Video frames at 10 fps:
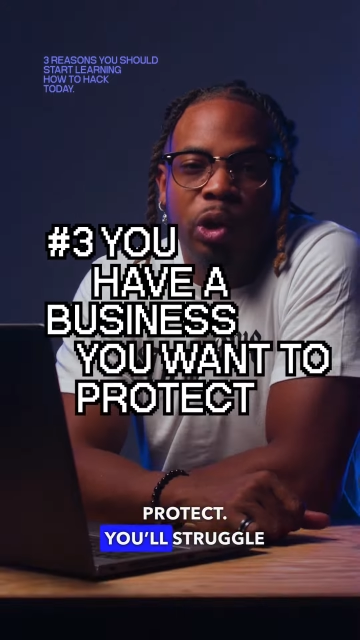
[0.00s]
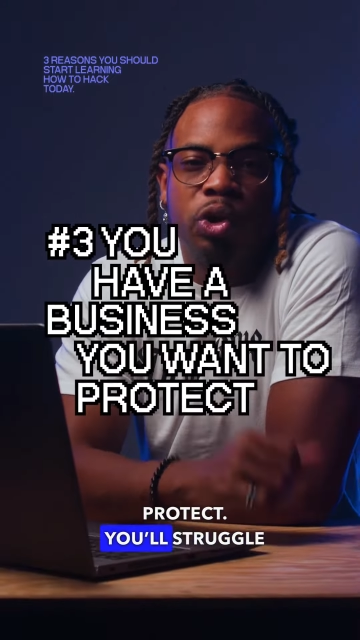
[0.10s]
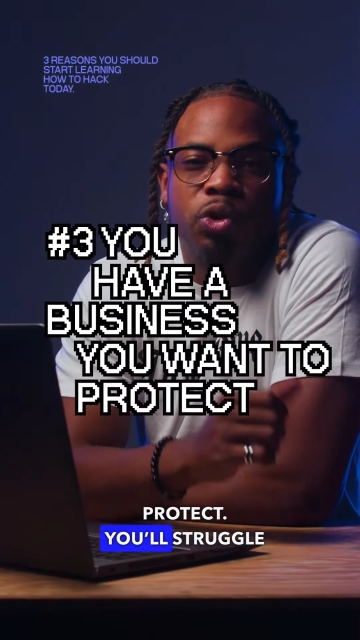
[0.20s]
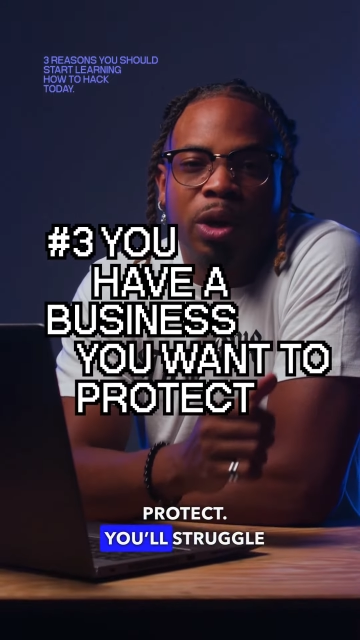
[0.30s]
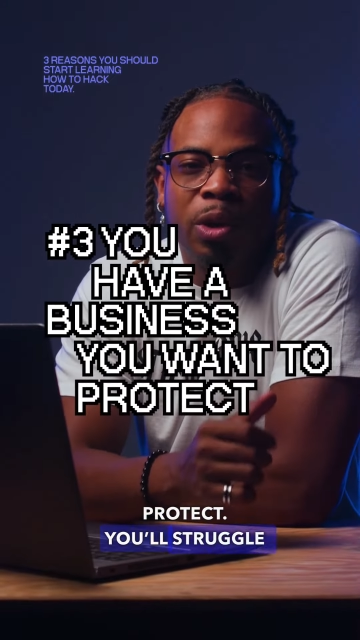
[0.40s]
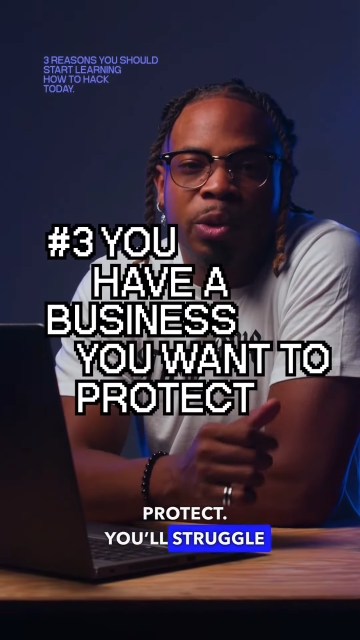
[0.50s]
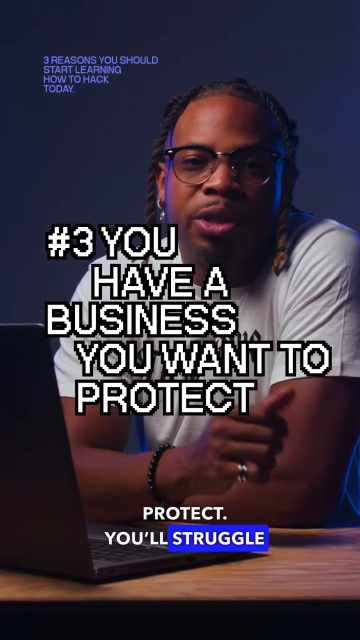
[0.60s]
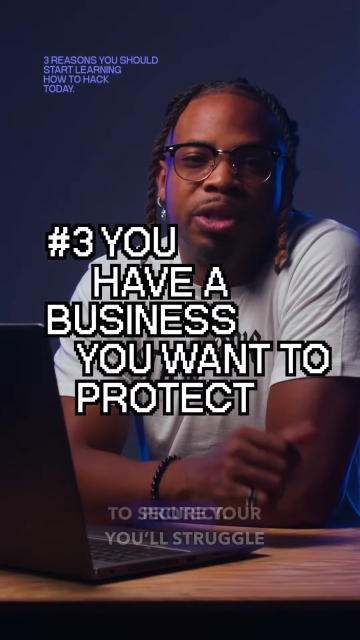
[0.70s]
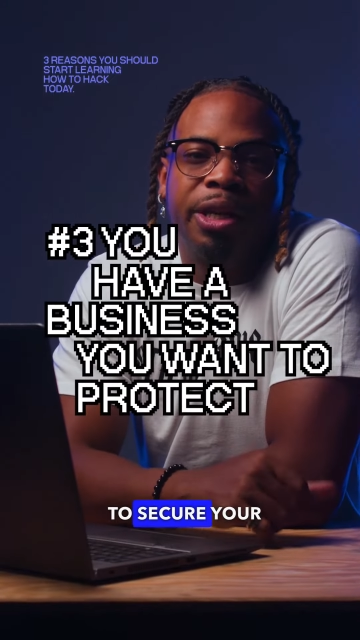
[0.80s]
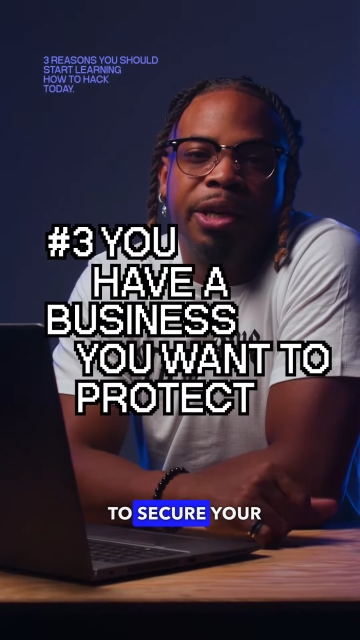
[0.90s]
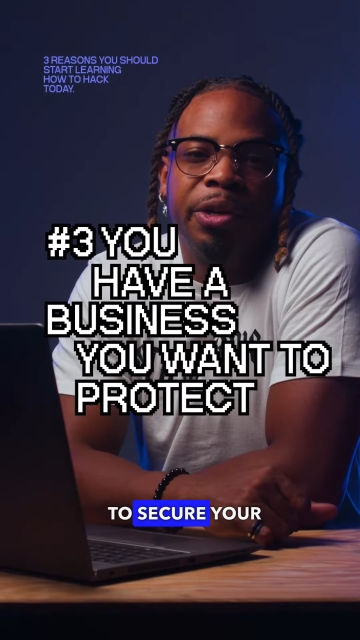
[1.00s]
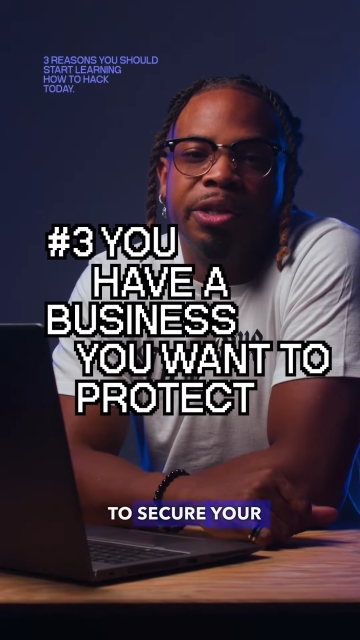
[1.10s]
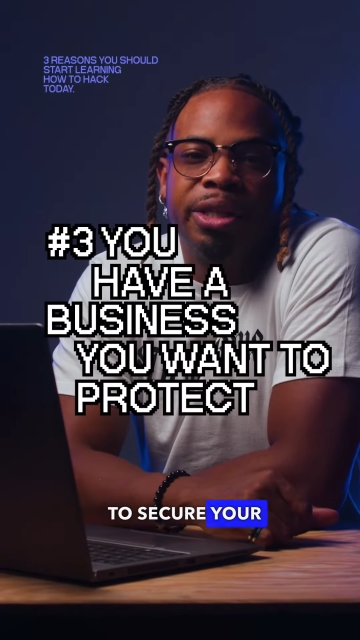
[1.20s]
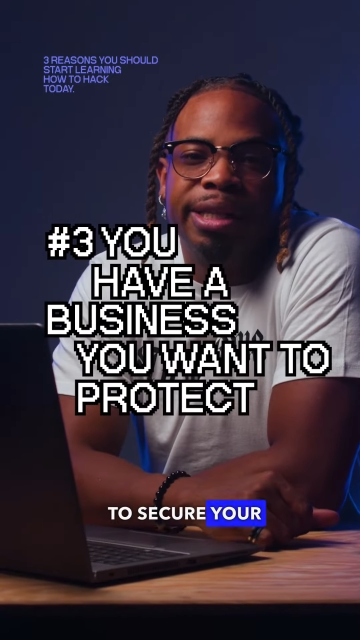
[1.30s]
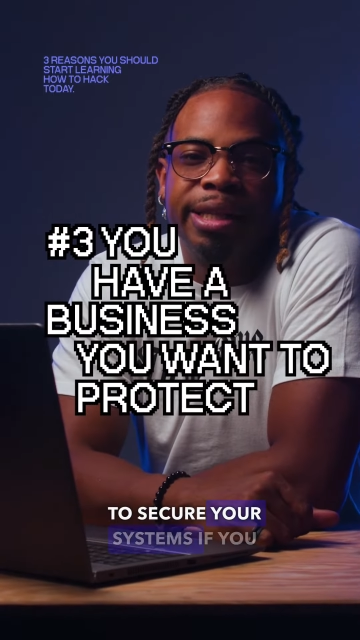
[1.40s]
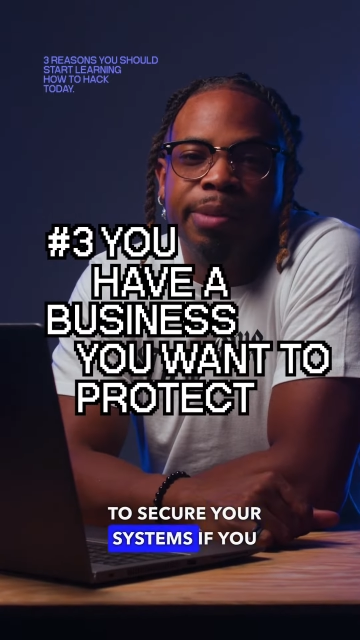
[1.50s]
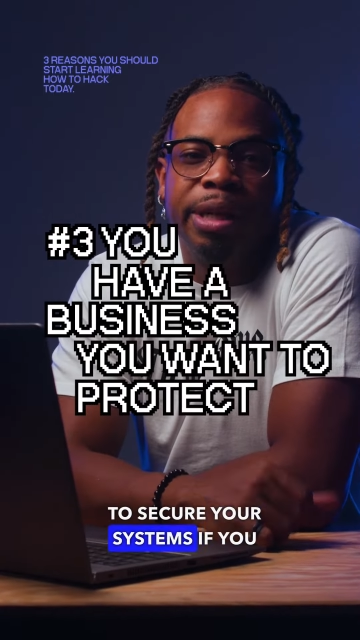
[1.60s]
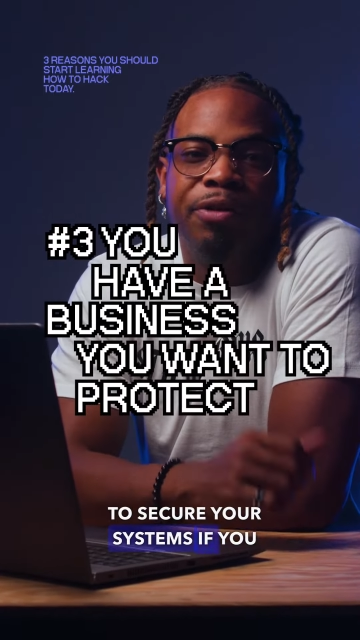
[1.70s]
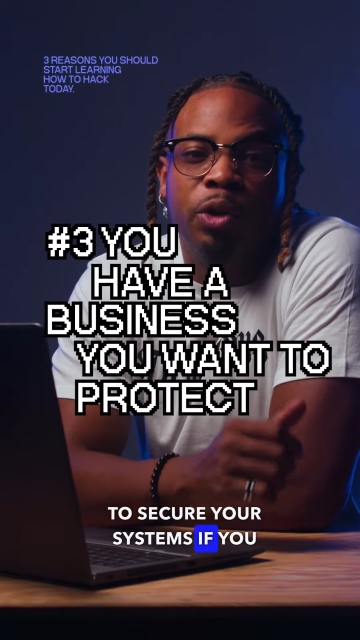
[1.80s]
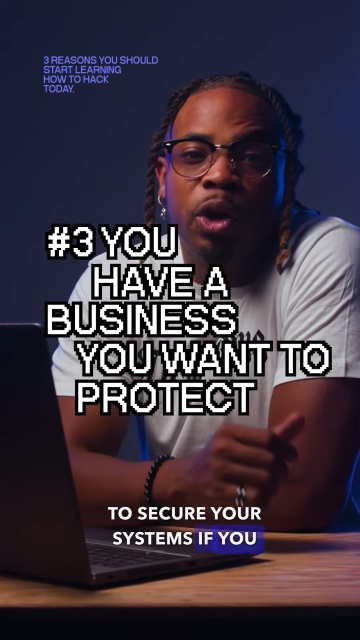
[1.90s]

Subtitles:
You'll struggle to secure your systems if you